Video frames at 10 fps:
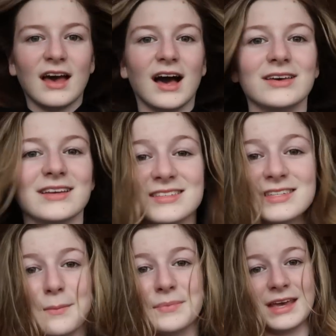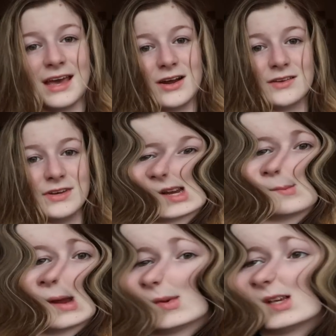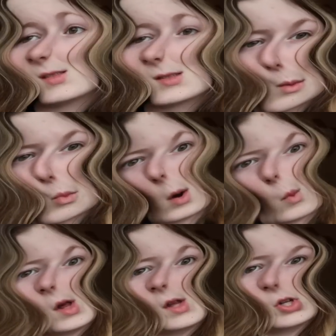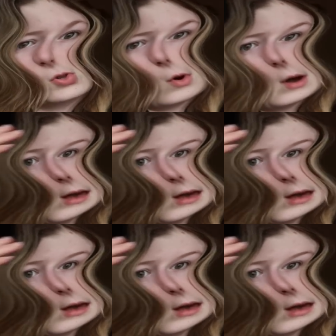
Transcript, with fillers: I'll get something out of it and maybe someone will enjoy